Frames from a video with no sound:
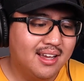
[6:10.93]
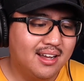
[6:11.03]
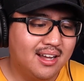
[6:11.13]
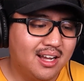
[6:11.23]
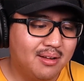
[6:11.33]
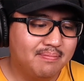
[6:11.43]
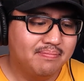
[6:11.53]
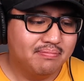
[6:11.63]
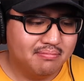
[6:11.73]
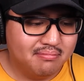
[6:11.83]

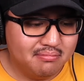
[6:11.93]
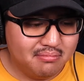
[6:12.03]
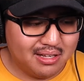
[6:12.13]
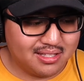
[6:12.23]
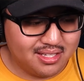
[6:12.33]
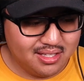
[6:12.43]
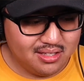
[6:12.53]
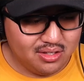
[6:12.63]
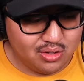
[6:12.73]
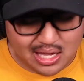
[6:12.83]
But,
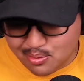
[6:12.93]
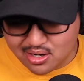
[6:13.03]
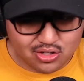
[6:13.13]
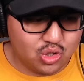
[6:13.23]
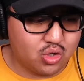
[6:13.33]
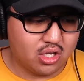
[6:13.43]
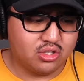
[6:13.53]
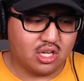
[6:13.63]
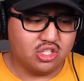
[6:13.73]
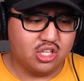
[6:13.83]
you know, they went on to address
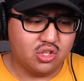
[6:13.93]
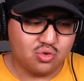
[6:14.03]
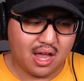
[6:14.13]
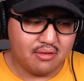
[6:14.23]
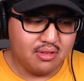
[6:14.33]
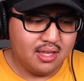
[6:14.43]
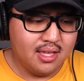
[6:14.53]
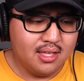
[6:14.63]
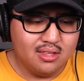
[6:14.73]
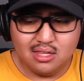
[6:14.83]
such in the draft.
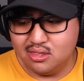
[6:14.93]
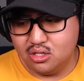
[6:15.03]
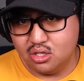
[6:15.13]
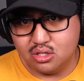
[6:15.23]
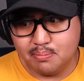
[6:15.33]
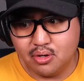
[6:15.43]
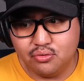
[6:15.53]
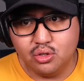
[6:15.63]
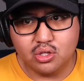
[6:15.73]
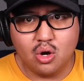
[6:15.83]
And, you know, they
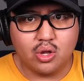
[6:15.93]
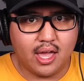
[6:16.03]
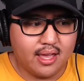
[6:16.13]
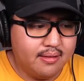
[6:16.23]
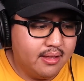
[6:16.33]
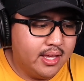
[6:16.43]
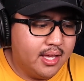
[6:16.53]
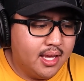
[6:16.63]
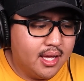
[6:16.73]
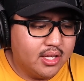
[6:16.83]
both look okay,
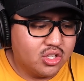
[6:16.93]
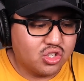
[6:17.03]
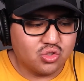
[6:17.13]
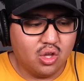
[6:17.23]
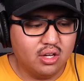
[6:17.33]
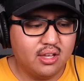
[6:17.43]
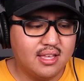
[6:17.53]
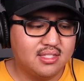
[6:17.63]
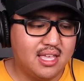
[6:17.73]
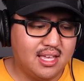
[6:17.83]
just as long
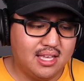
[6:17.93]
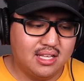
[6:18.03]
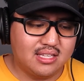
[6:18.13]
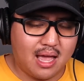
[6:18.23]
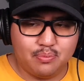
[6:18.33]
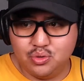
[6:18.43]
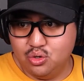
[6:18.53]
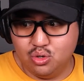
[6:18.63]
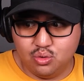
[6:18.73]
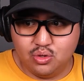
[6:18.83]
as they adapt
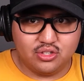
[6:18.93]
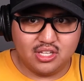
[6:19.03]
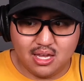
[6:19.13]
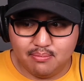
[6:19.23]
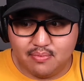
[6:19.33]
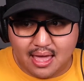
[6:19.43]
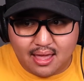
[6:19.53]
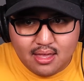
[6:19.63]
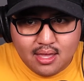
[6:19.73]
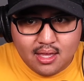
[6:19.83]
to the scheme
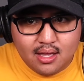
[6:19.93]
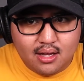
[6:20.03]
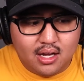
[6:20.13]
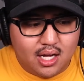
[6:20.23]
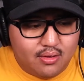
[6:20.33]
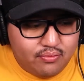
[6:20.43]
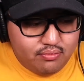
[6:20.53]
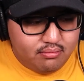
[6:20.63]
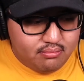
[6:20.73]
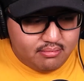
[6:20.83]
that
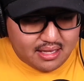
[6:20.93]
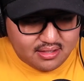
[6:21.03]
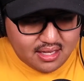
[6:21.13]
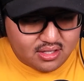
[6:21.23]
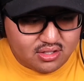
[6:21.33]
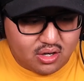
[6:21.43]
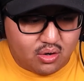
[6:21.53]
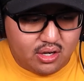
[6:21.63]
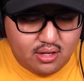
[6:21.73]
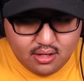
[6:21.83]
that's
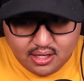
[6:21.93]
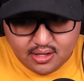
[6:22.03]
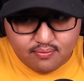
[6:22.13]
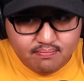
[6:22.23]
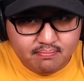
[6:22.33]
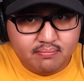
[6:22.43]
necessary in